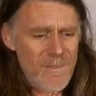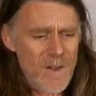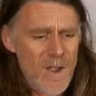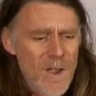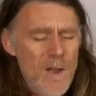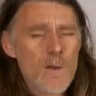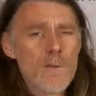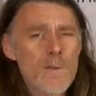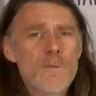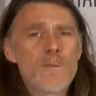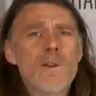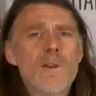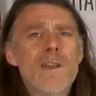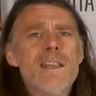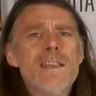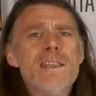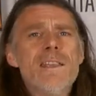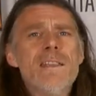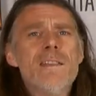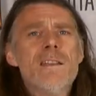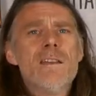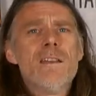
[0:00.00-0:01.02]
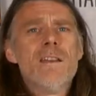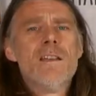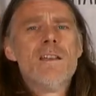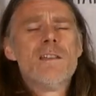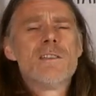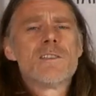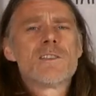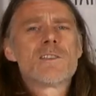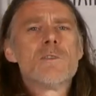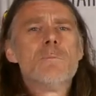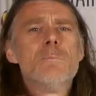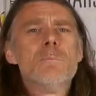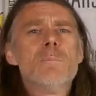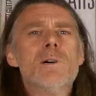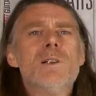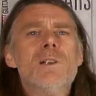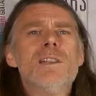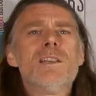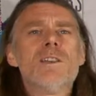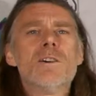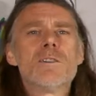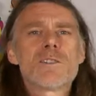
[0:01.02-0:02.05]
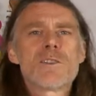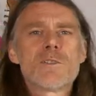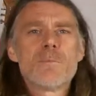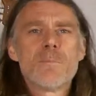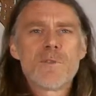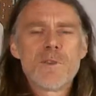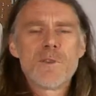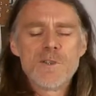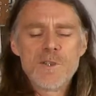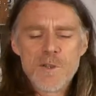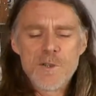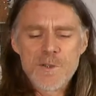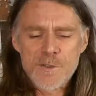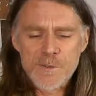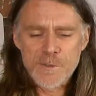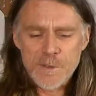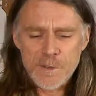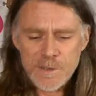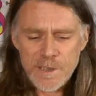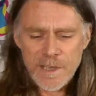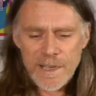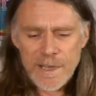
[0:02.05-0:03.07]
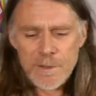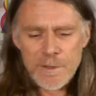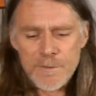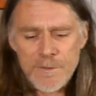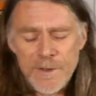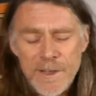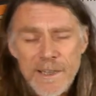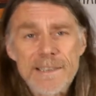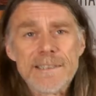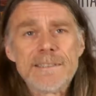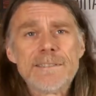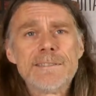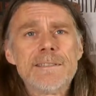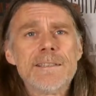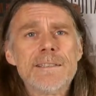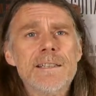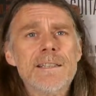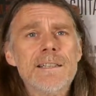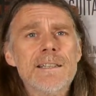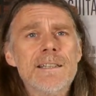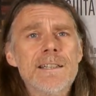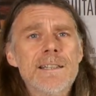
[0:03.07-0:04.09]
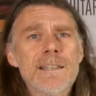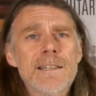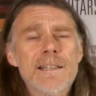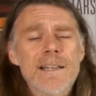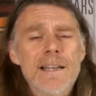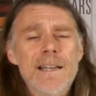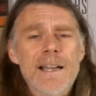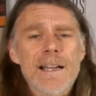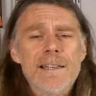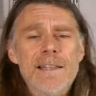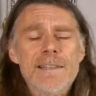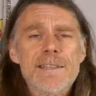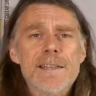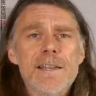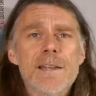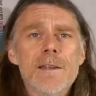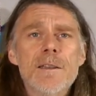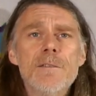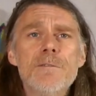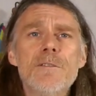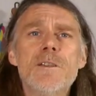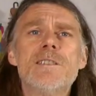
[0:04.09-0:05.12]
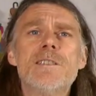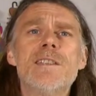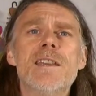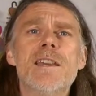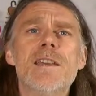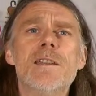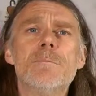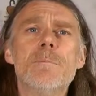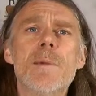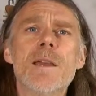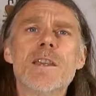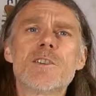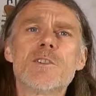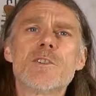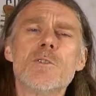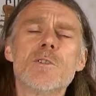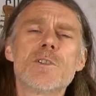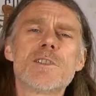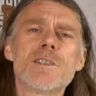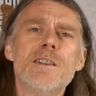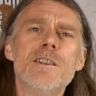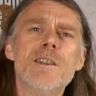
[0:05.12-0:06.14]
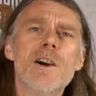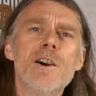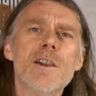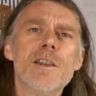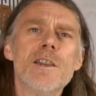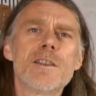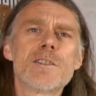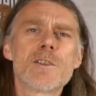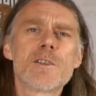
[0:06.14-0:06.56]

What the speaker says: Hopefully somebody got something useful out of that. And if you did, make sure to like,